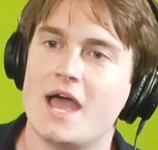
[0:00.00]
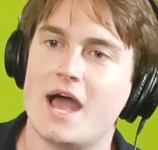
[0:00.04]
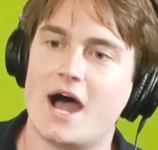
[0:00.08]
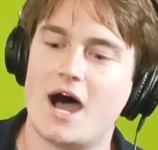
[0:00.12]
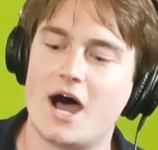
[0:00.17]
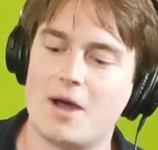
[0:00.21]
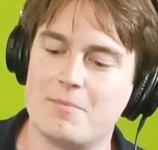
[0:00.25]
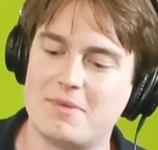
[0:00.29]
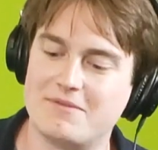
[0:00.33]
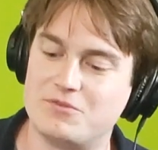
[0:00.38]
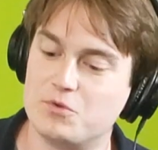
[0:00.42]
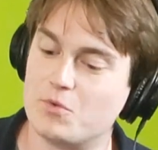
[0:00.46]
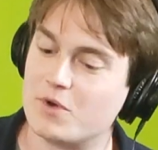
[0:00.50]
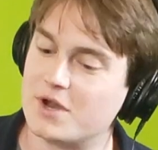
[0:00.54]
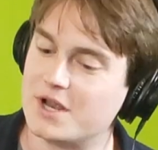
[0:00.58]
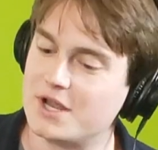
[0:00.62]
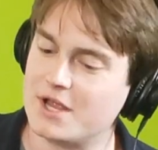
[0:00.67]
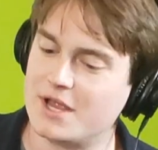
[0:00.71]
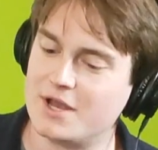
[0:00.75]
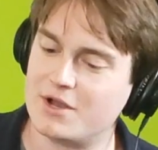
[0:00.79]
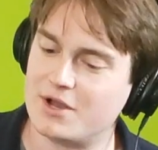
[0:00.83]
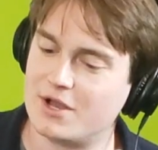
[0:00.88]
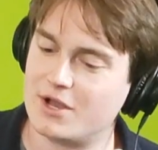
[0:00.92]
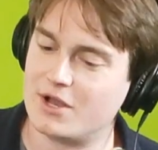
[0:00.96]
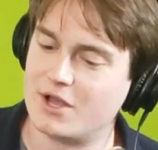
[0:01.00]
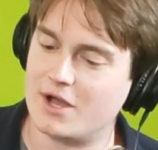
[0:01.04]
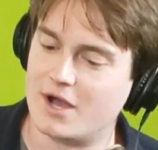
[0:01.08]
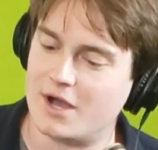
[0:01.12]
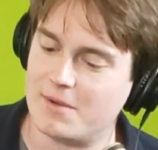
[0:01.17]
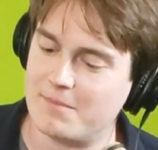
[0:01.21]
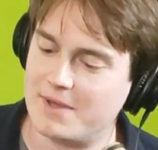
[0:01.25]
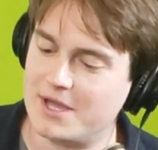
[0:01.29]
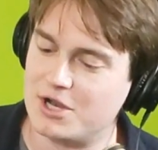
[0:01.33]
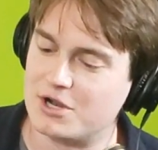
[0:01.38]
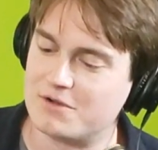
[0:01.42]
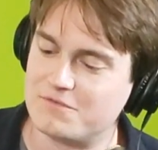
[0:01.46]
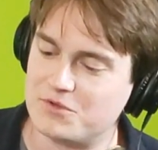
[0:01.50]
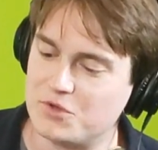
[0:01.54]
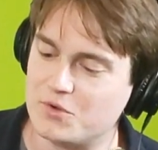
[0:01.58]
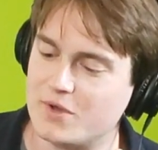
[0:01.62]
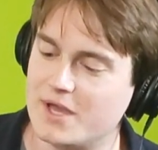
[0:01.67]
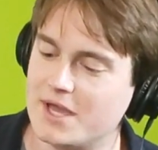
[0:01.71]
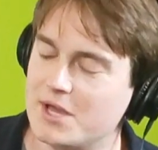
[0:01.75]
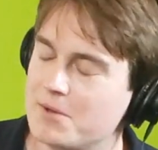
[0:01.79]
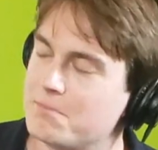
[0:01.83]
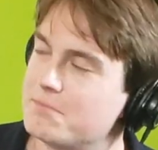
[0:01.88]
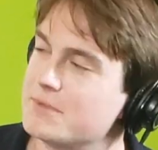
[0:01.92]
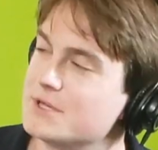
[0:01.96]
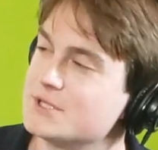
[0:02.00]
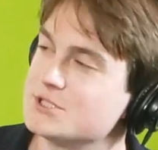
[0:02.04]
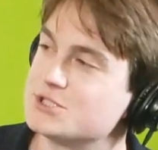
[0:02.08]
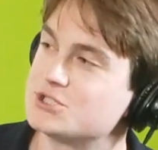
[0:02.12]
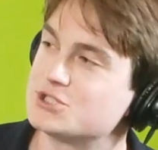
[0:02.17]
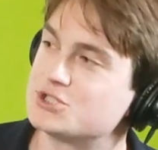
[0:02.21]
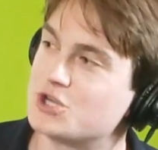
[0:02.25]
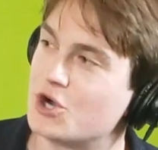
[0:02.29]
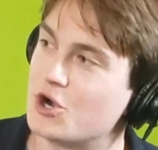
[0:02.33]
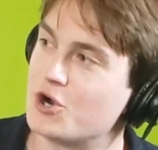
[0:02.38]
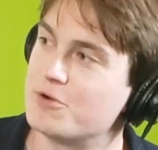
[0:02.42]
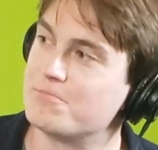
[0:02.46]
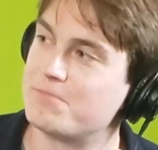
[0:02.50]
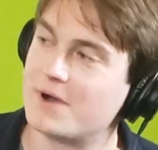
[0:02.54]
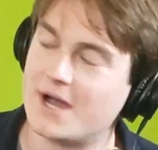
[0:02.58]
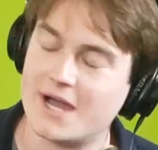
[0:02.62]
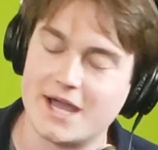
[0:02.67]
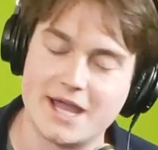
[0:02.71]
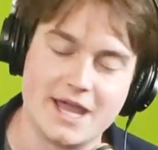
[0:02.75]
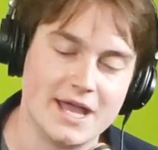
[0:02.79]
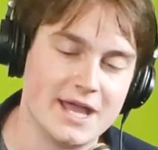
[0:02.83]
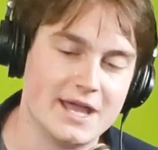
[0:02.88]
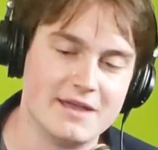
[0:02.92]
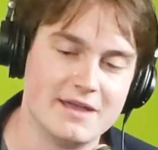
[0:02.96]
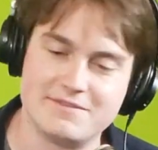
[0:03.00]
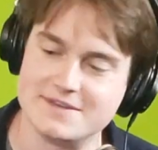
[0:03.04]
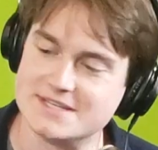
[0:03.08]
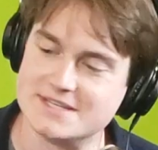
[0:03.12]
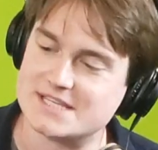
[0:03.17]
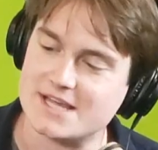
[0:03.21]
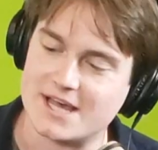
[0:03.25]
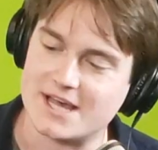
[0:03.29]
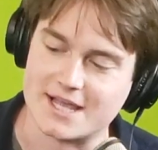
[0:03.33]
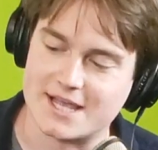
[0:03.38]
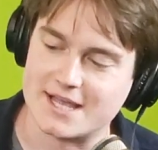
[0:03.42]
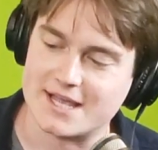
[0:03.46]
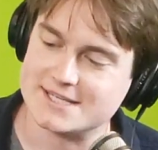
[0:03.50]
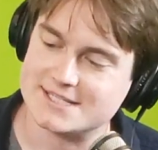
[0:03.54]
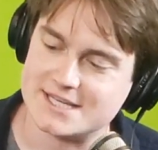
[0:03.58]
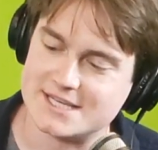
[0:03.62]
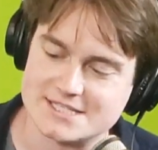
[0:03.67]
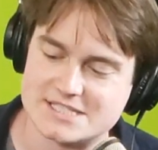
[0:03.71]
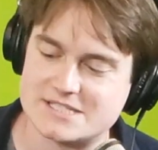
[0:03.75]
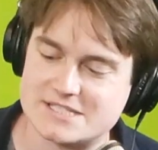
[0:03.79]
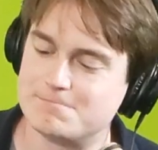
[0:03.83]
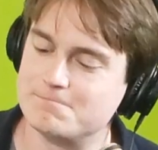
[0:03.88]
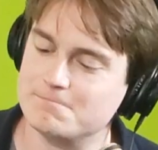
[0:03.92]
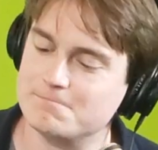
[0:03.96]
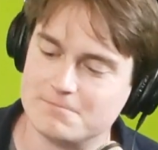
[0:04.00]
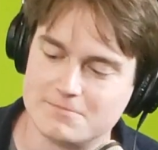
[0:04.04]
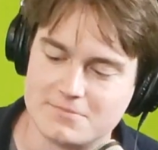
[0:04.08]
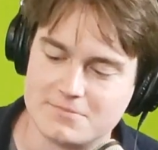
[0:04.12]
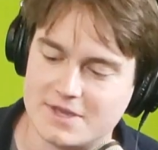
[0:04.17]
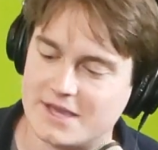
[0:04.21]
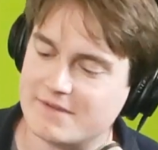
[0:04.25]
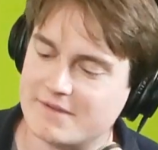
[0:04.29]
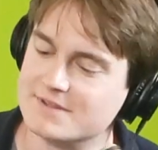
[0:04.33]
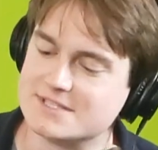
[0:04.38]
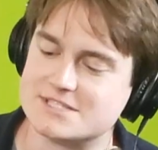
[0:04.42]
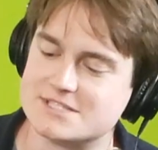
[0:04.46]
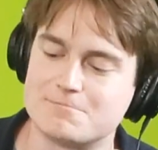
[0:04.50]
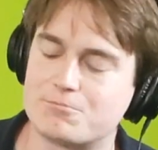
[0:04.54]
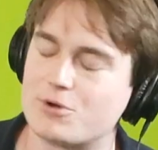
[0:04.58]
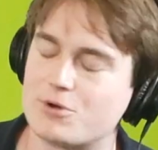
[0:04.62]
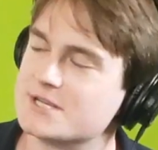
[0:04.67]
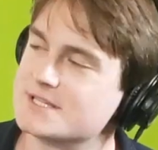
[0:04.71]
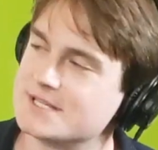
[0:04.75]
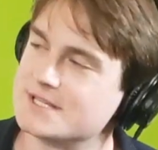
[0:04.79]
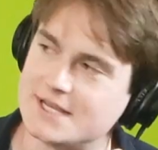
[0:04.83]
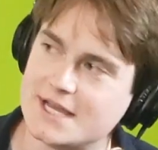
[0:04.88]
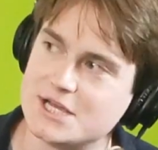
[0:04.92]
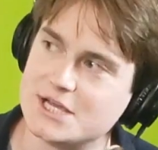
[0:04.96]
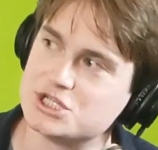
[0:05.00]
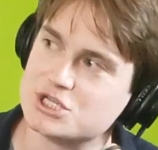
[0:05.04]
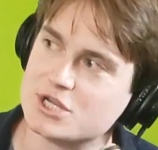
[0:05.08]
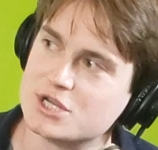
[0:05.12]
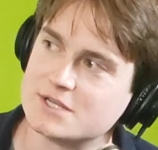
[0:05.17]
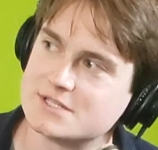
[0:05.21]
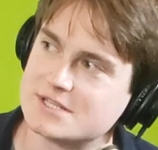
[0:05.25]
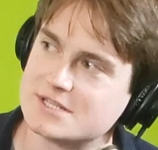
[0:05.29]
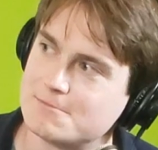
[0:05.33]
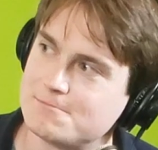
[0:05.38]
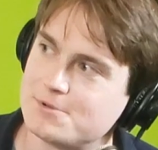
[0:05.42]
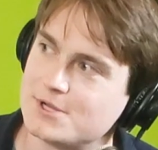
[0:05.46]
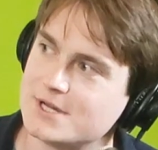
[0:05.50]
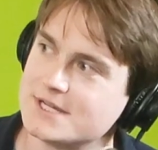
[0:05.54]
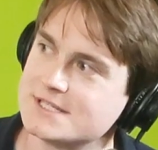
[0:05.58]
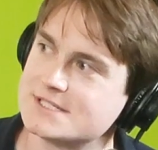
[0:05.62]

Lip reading: If you want to interview him, start by if he's say giving some presentation someplace.